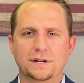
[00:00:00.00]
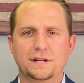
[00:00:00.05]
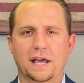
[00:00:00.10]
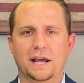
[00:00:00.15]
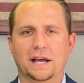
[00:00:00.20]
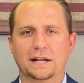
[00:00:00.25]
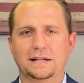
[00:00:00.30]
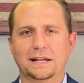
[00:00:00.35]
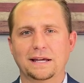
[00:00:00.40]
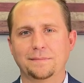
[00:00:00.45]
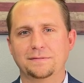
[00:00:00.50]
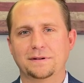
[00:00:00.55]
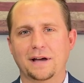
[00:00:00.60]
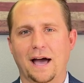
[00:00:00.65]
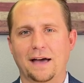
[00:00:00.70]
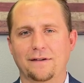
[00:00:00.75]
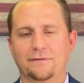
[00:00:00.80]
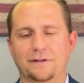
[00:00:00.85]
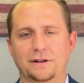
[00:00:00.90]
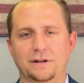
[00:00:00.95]
take a deep
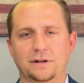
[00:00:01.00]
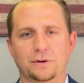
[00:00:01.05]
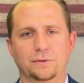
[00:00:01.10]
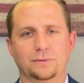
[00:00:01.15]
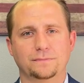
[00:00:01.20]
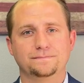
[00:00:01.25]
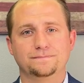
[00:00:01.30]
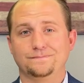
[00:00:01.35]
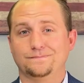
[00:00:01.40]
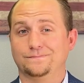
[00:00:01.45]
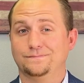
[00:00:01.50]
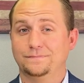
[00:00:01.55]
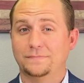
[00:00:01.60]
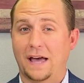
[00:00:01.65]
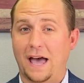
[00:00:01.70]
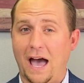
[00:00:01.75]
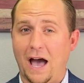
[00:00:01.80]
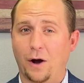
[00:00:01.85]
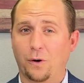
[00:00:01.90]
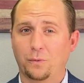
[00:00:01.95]
dive into
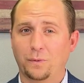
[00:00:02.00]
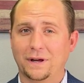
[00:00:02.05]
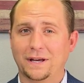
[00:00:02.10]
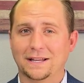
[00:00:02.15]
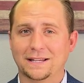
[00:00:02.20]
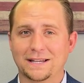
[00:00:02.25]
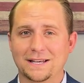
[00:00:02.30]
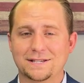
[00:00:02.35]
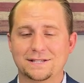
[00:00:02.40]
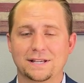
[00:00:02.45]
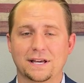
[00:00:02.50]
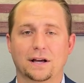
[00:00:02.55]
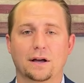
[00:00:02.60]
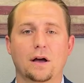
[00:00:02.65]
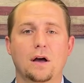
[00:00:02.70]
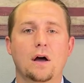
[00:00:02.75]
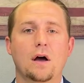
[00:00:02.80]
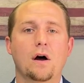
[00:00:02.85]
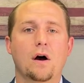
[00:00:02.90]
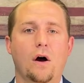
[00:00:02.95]
how realistic
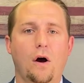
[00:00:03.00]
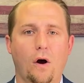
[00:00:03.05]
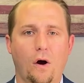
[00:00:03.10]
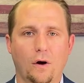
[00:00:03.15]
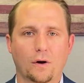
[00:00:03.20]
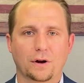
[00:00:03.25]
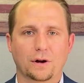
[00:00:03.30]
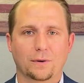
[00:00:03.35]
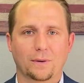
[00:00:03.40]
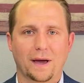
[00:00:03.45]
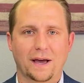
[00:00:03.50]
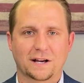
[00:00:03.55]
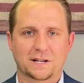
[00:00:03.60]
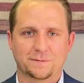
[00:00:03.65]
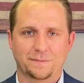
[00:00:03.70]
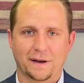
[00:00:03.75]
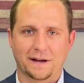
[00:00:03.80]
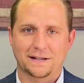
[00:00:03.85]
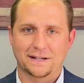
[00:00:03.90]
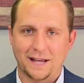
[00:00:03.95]
are your
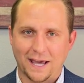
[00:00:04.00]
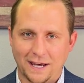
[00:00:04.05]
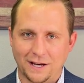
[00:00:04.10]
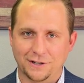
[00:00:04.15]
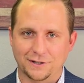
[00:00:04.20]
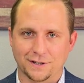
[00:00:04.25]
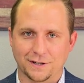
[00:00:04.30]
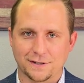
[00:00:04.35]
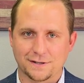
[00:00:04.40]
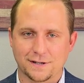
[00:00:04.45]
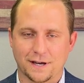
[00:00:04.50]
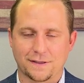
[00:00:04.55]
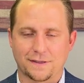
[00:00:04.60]
expectations.